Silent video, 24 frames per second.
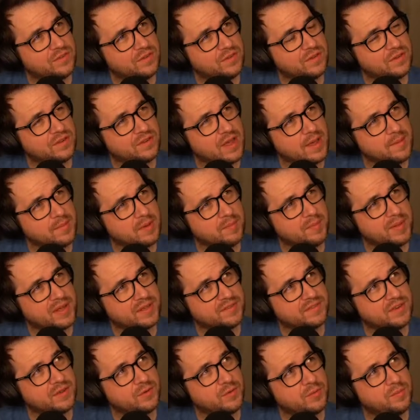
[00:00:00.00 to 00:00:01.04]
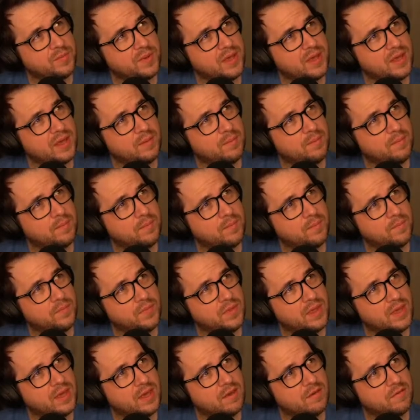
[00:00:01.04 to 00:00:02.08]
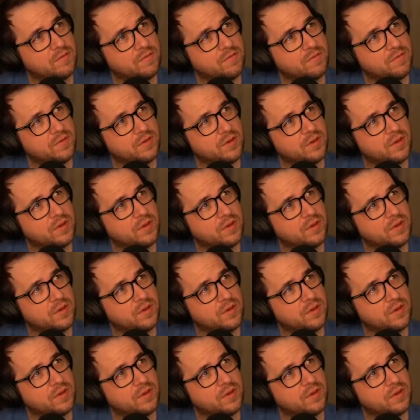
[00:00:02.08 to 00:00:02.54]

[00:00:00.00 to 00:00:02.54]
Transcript: time complexity would be if,